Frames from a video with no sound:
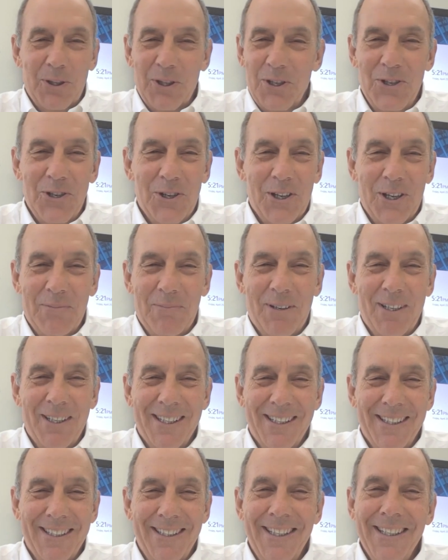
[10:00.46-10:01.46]
in Europe.
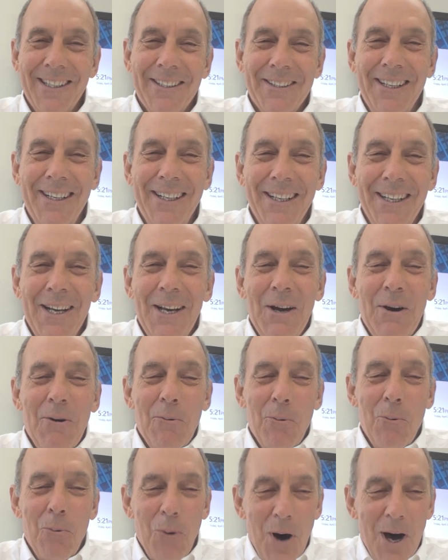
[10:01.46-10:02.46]

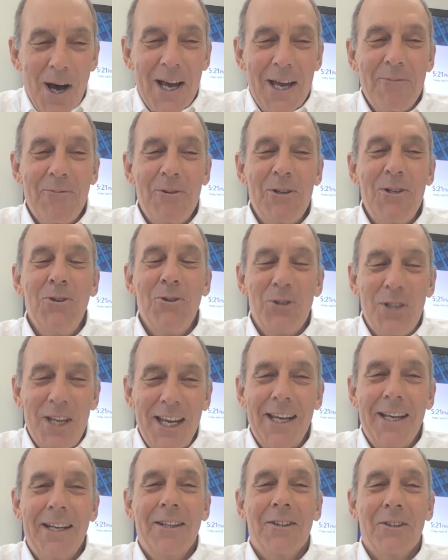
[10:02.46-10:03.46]
Why would you
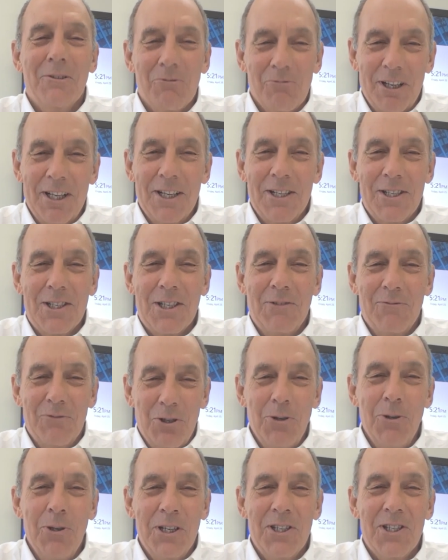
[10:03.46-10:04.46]
take the risk of
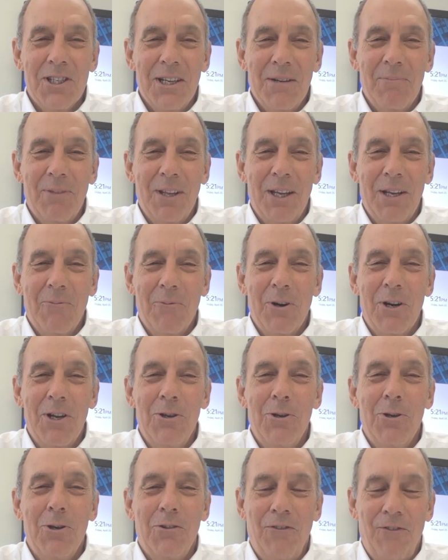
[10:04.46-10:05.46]
doing something where you
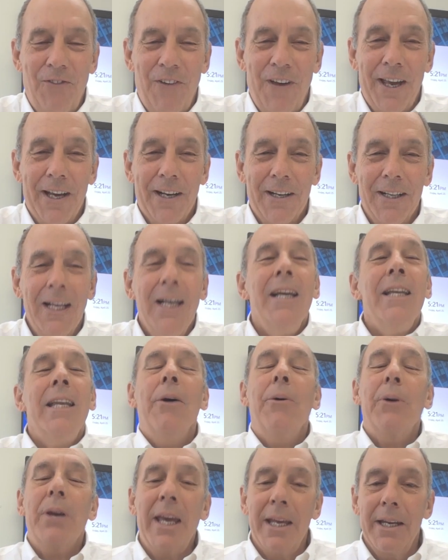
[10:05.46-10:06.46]
could fail?
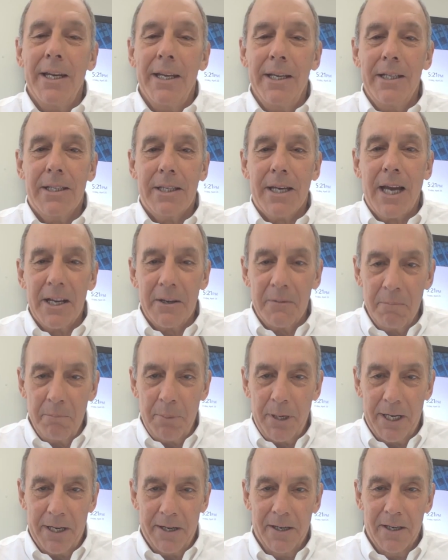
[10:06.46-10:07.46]
Now, again, it's gotten
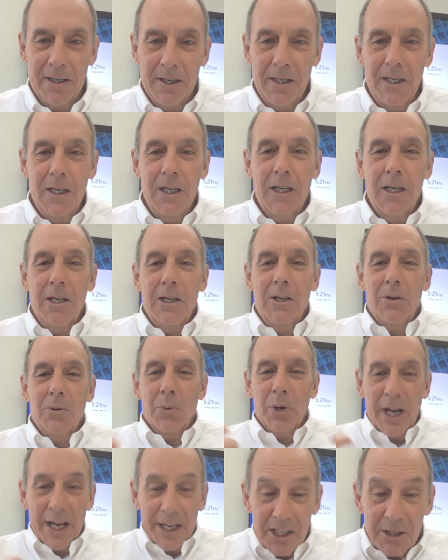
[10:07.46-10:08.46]
better.
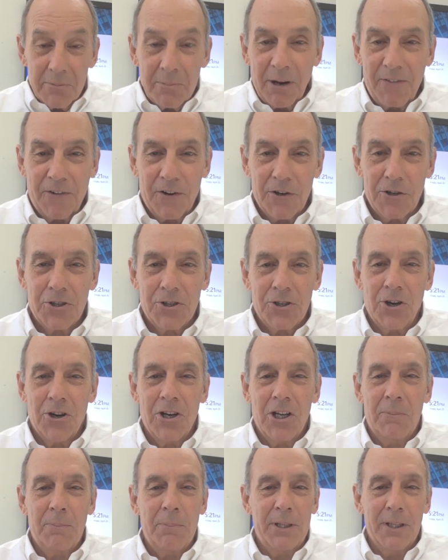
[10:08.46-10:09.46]
When I did my first
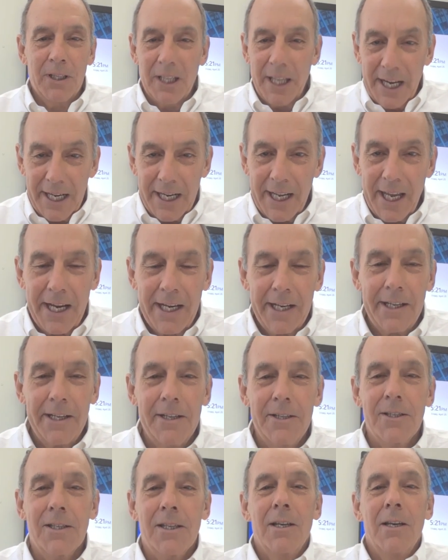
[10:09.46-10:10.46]
startup in the late
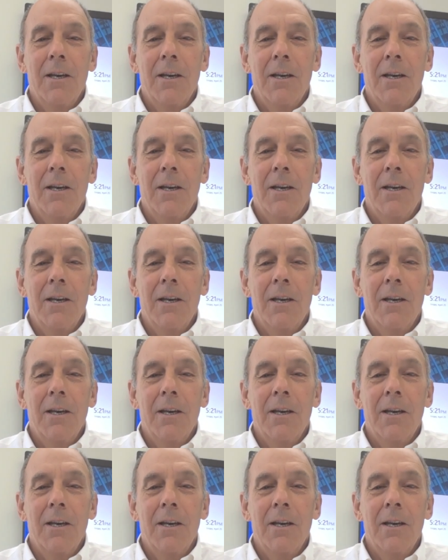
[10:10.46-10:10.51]
80s,